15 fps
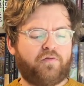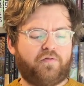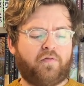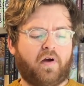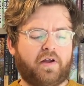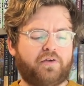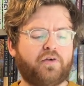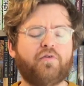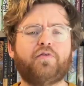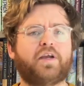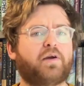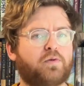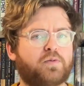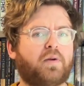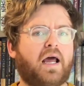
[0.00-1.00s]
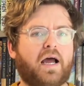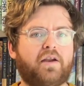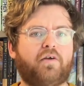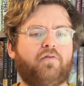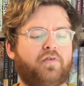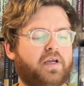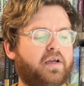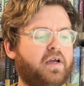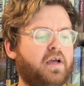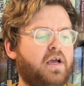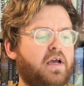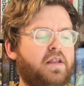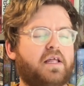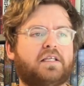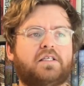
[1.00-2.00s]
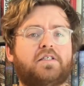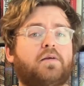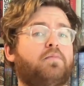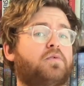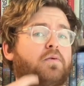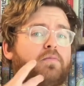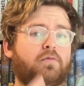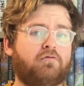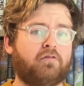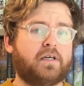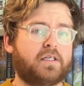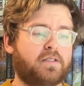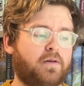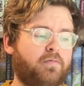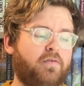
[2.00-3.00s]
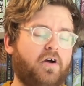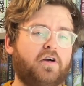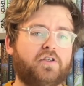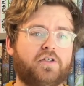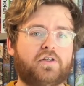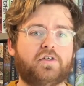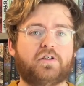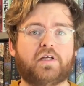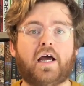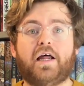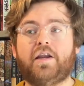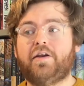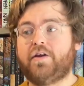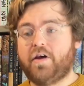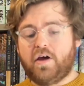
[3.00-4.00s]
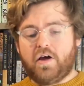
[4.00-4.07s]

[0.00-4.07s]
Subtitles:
I do think it was planned. I think there's some great subversions, and